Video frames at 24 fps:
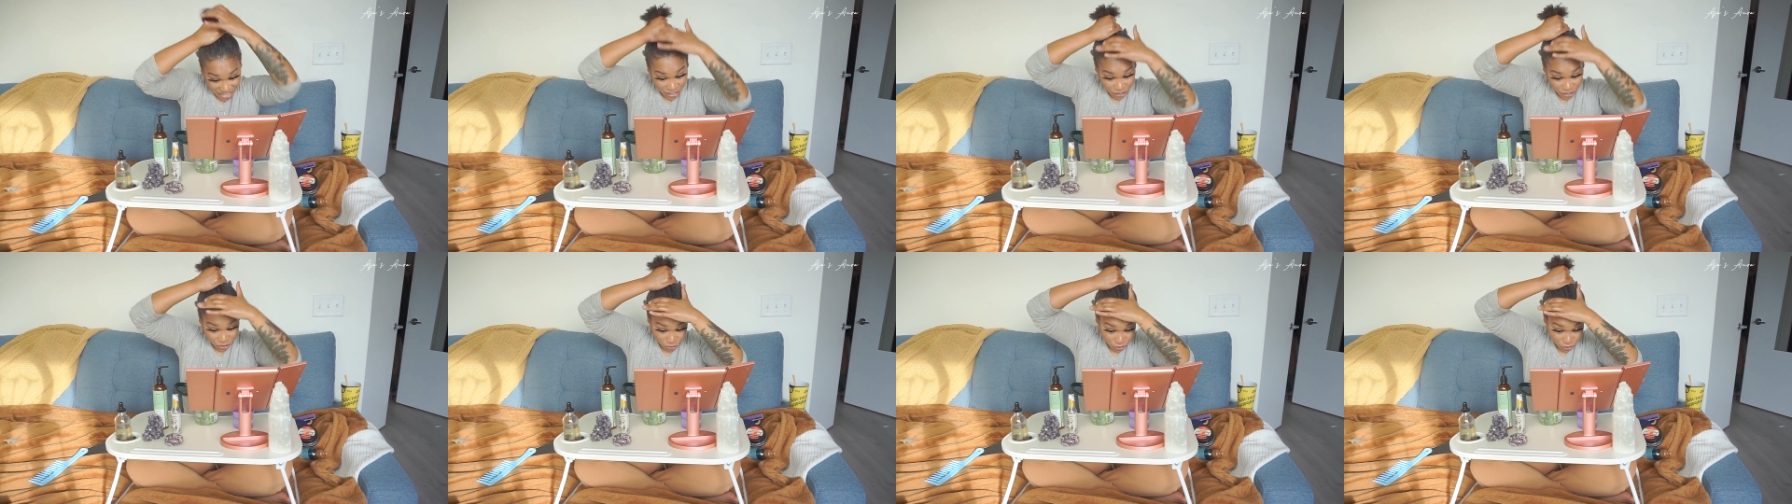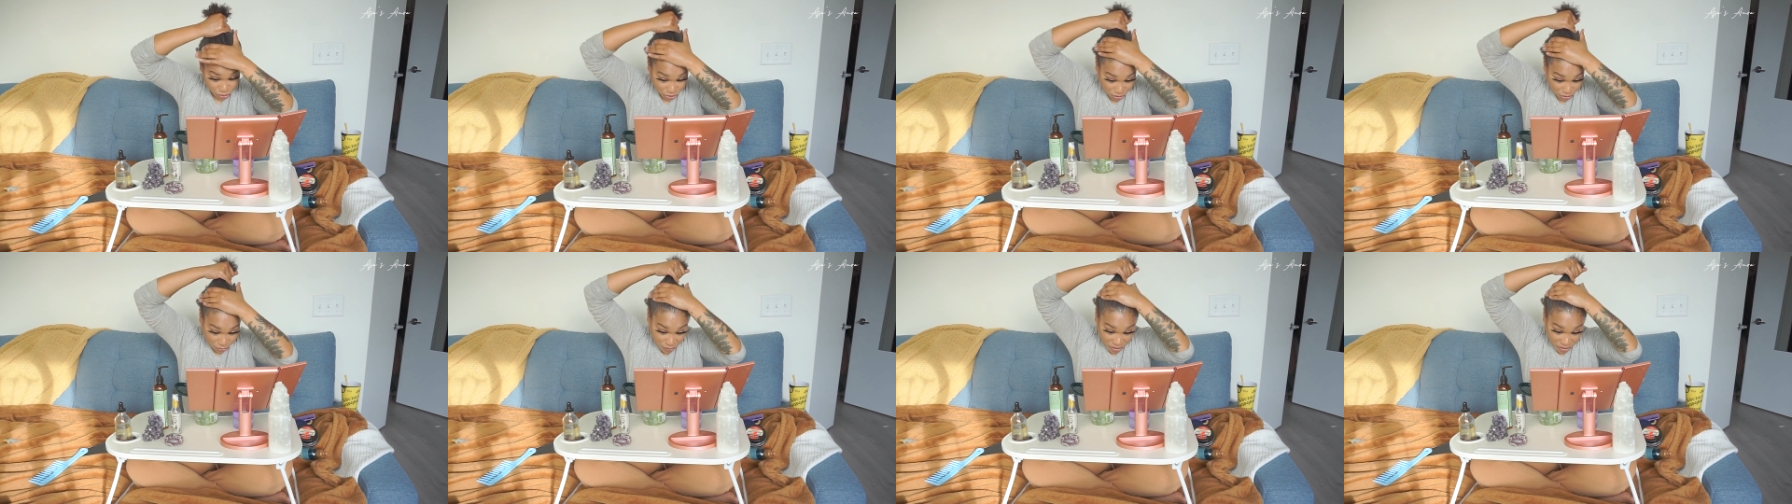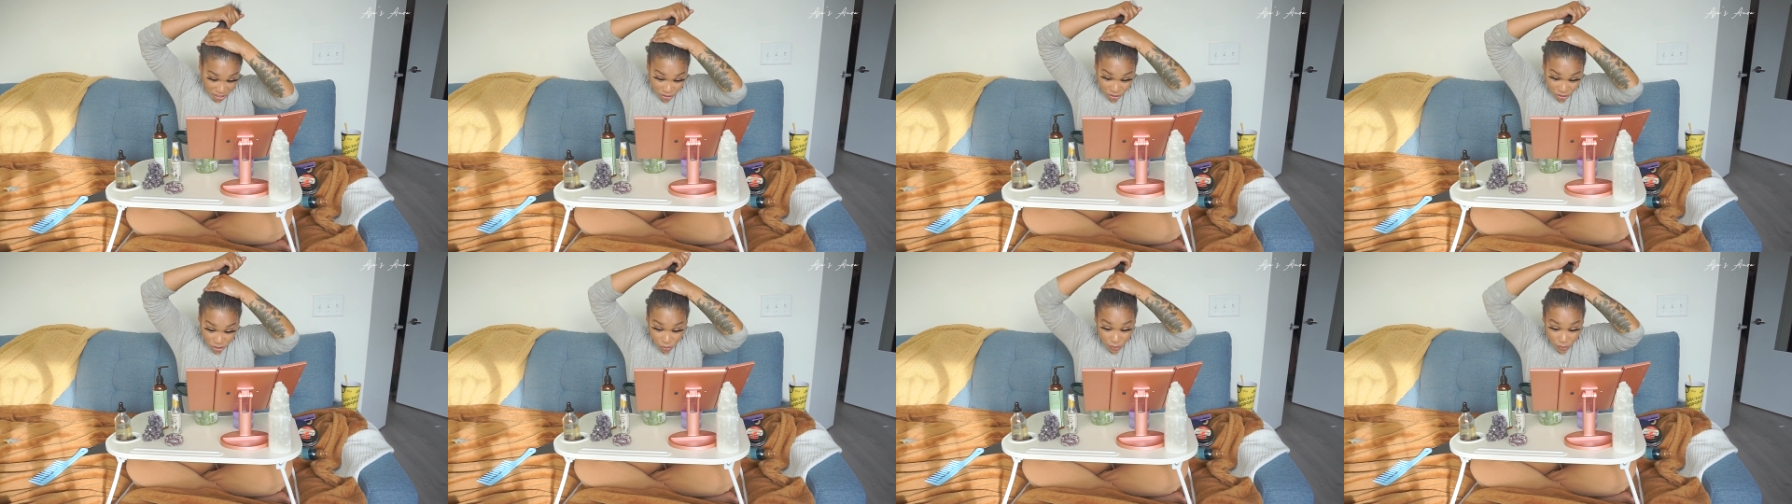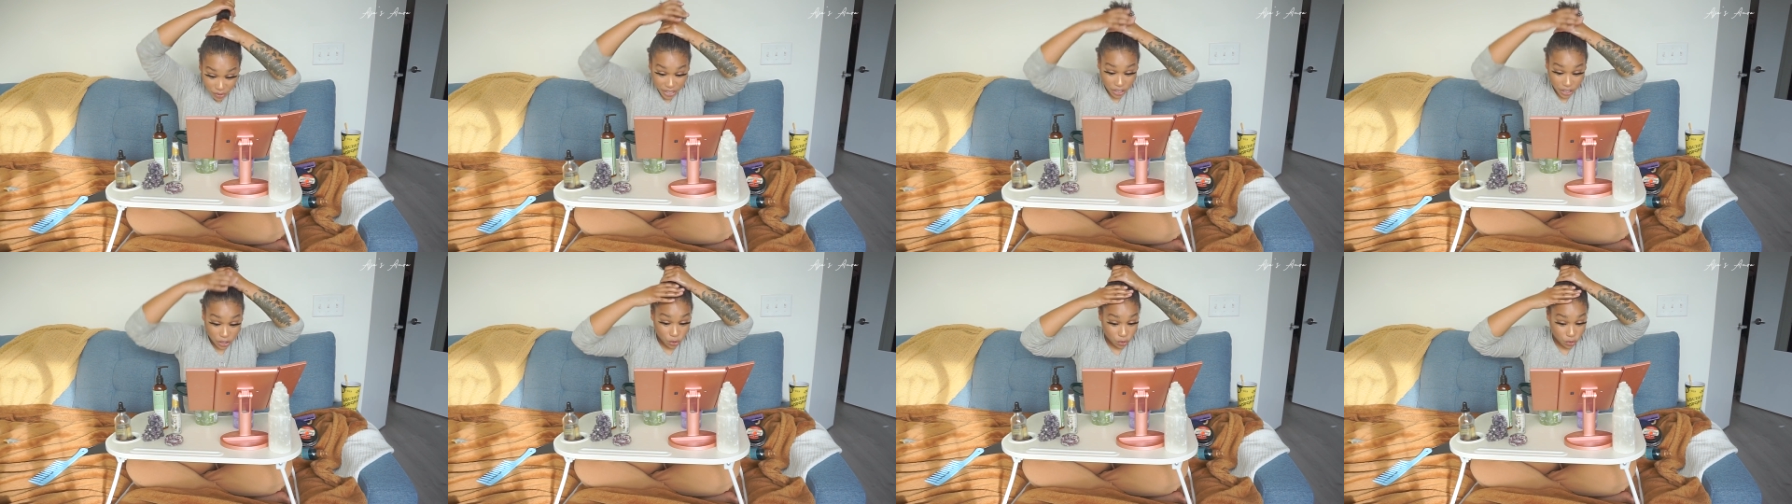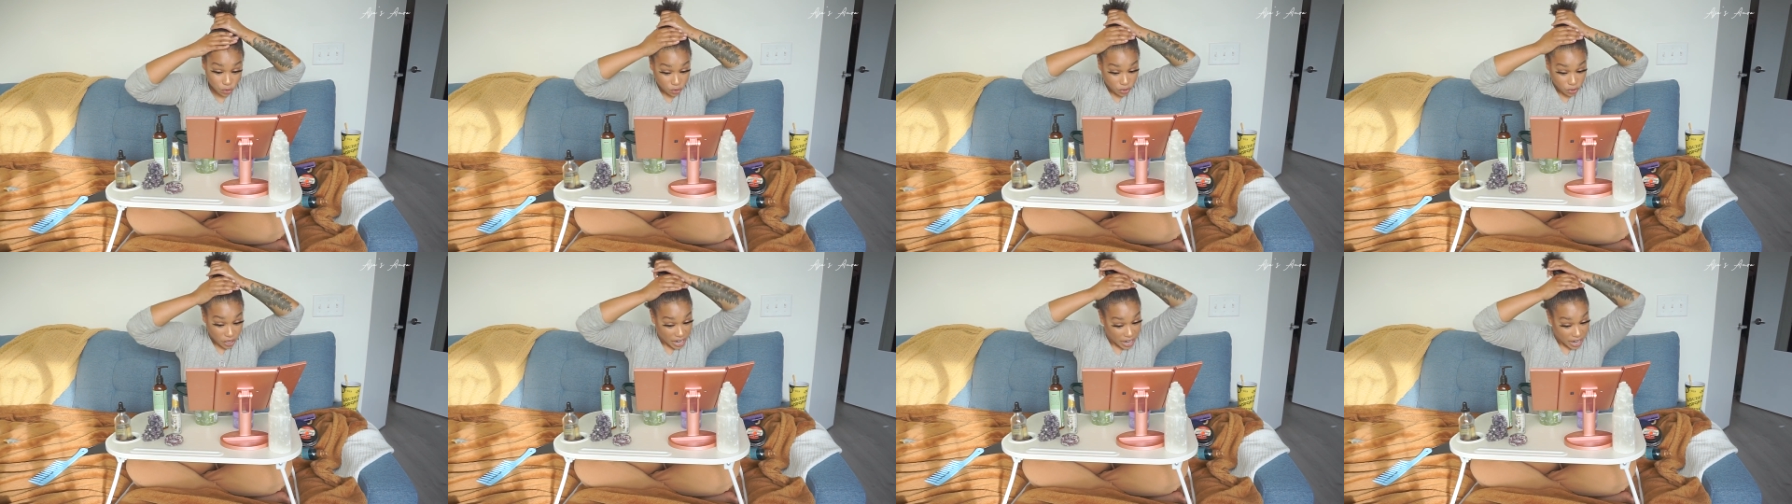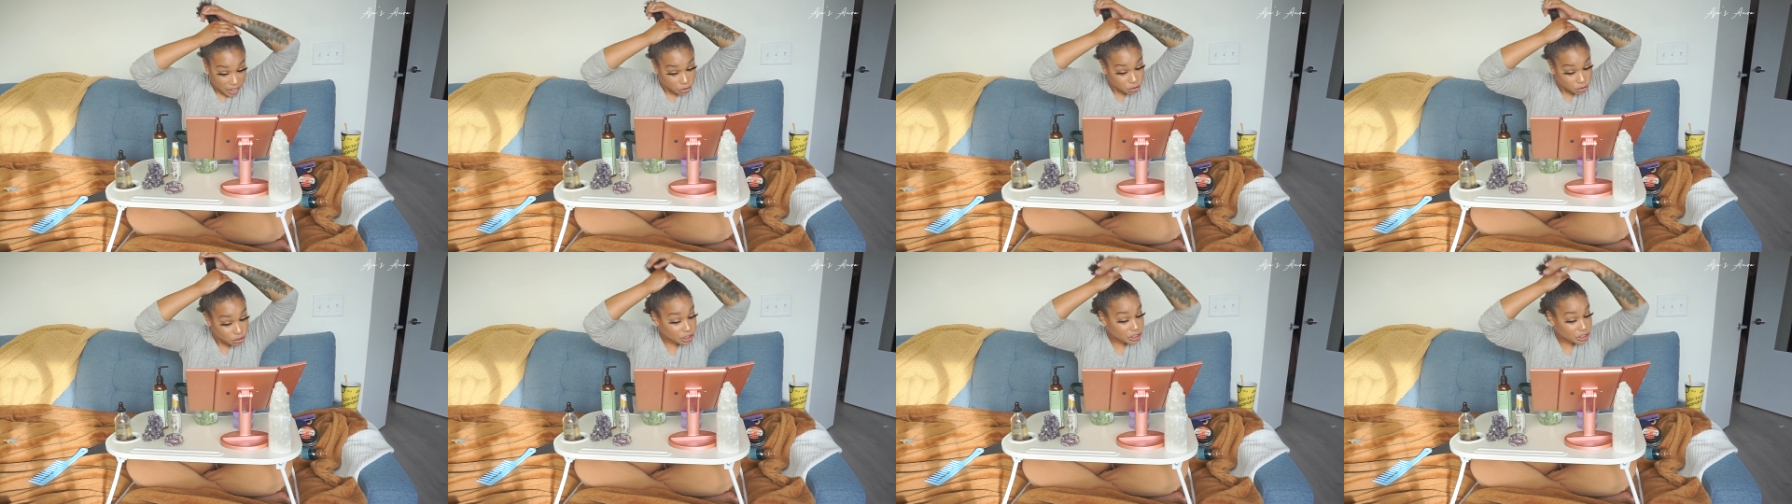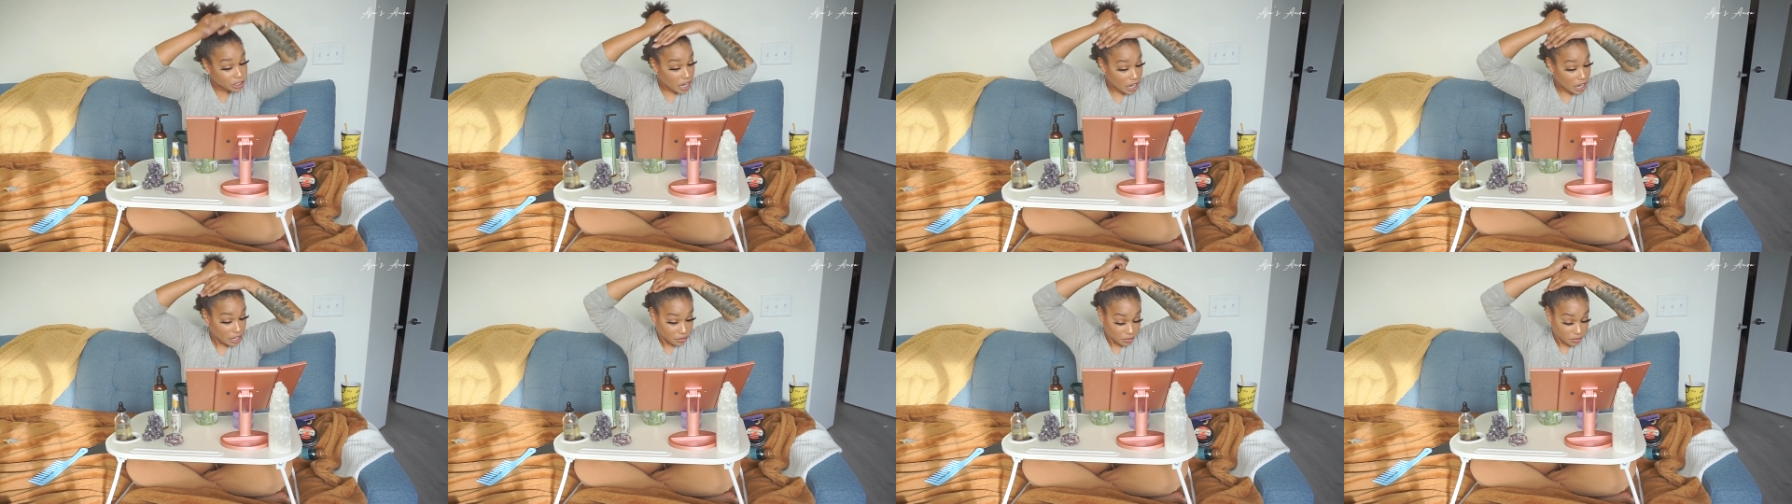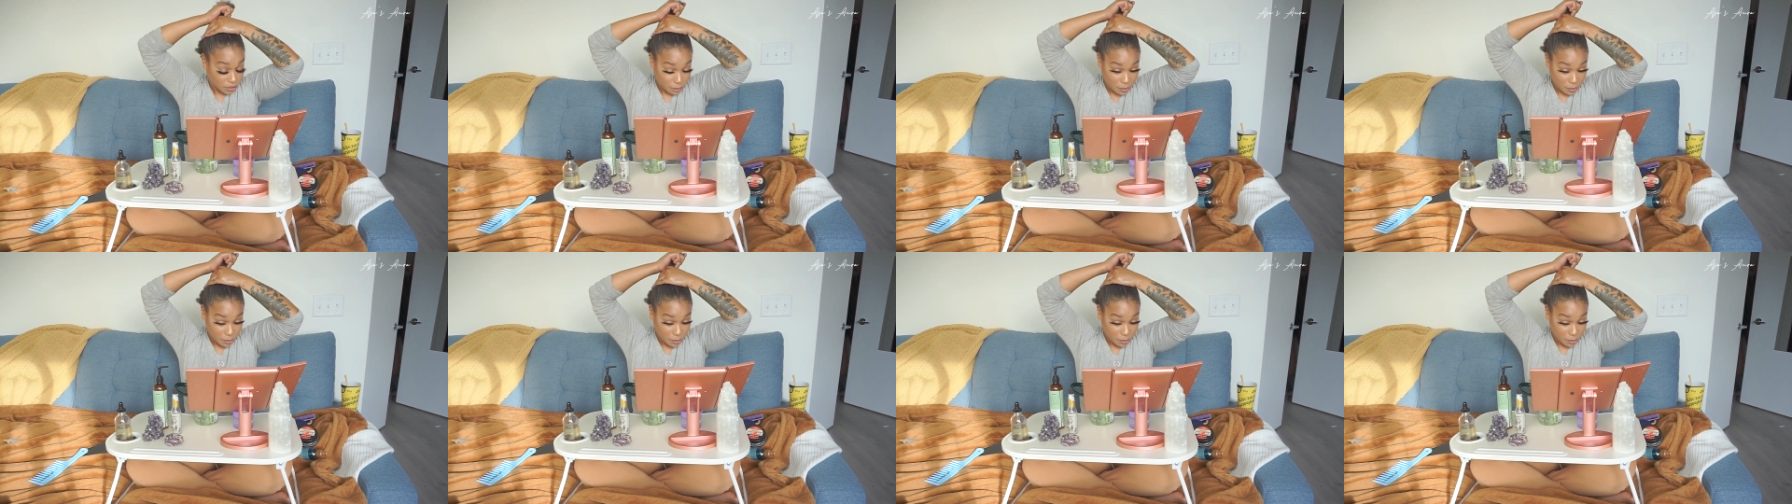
you should be doing crown chakra